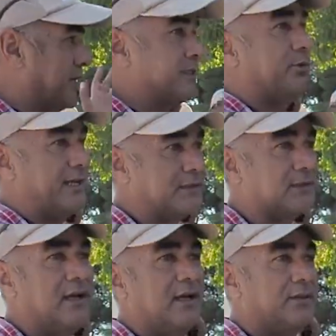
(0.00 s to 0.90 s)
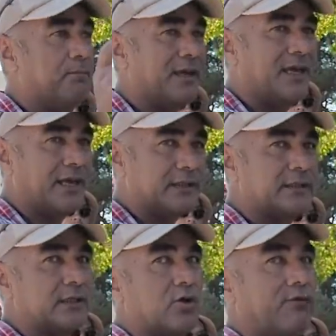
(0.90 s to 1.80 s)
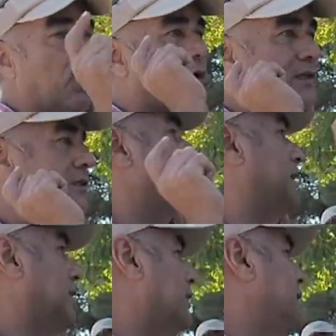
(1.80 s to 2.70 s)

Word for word: this place. The beginning 6th of August till